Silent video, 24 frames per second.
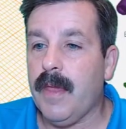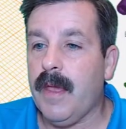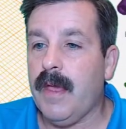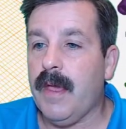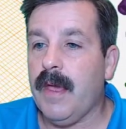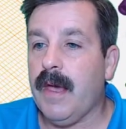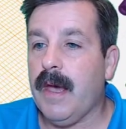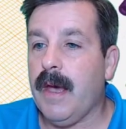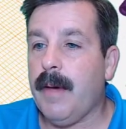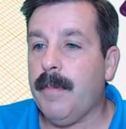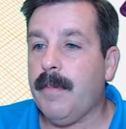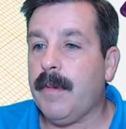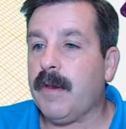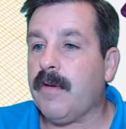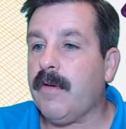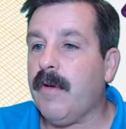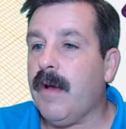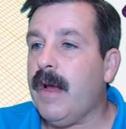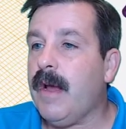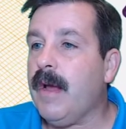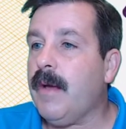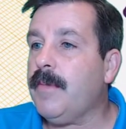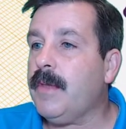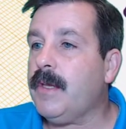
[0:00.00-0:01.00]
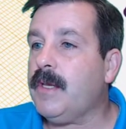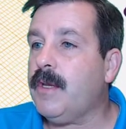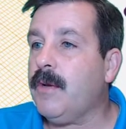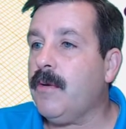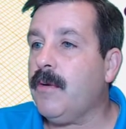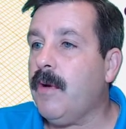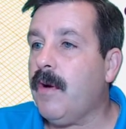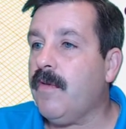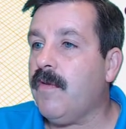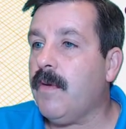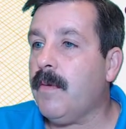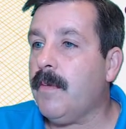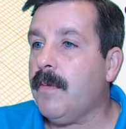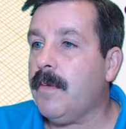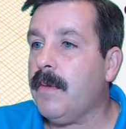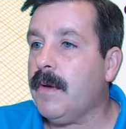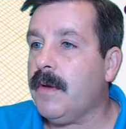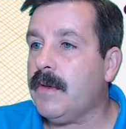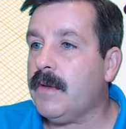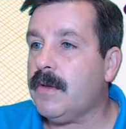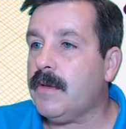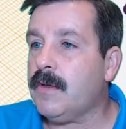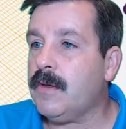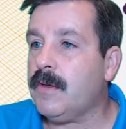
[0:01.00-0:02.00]
I'm going to grab the two of them,
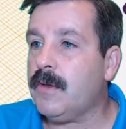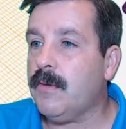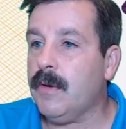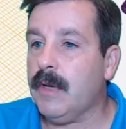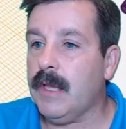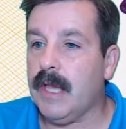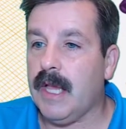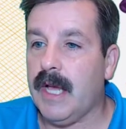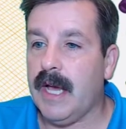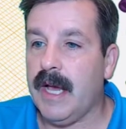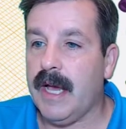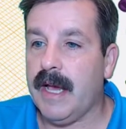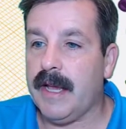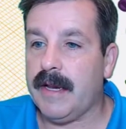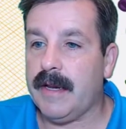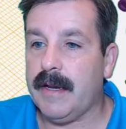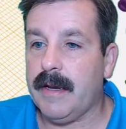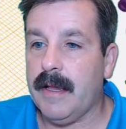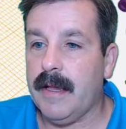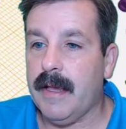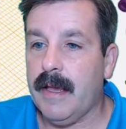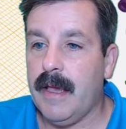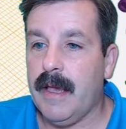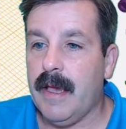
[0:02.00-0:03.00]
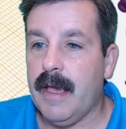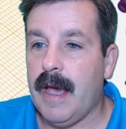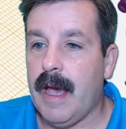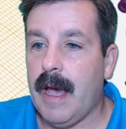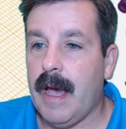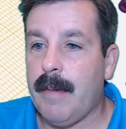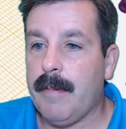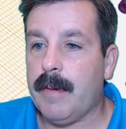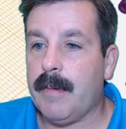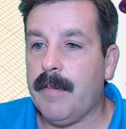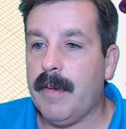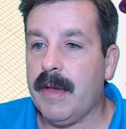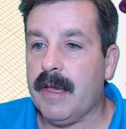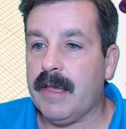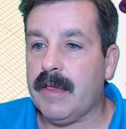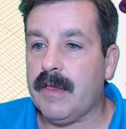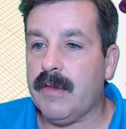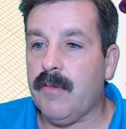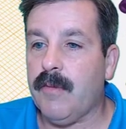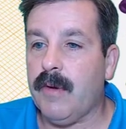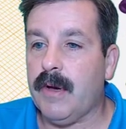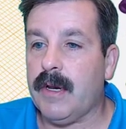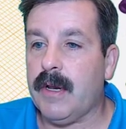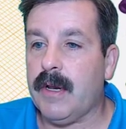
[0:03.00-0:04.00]
do a line. I'm going to make the
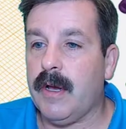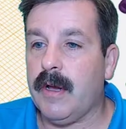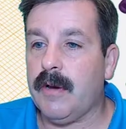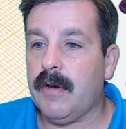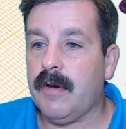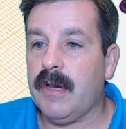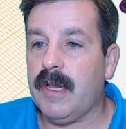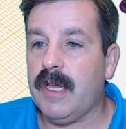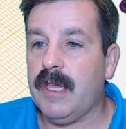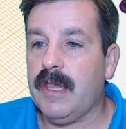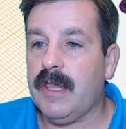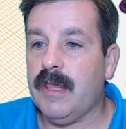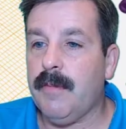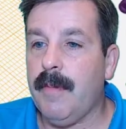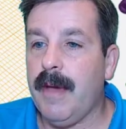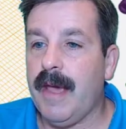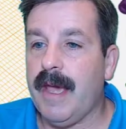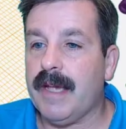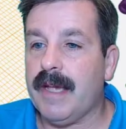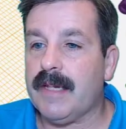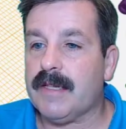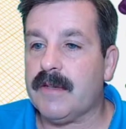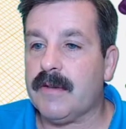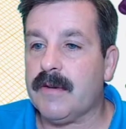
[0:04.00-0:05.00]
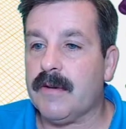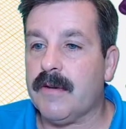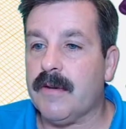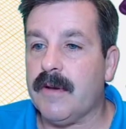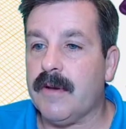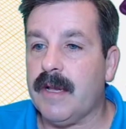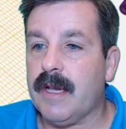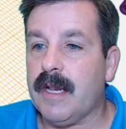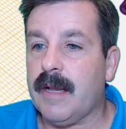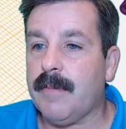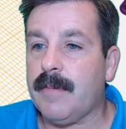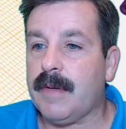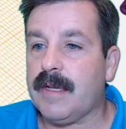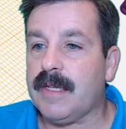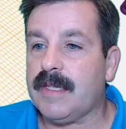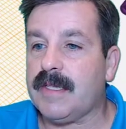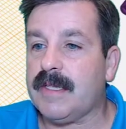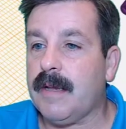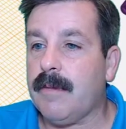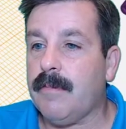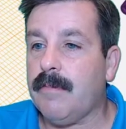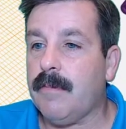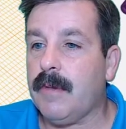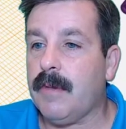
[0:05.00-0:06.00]
one underneath the master, and I'm going to
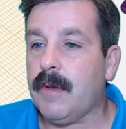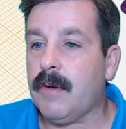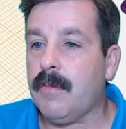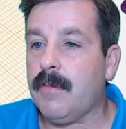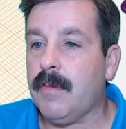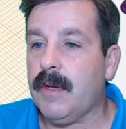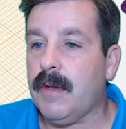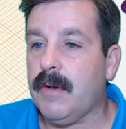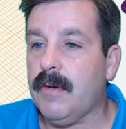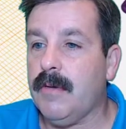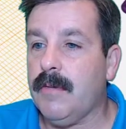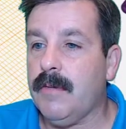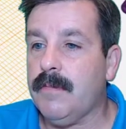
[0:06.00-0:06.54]
say middle, middle.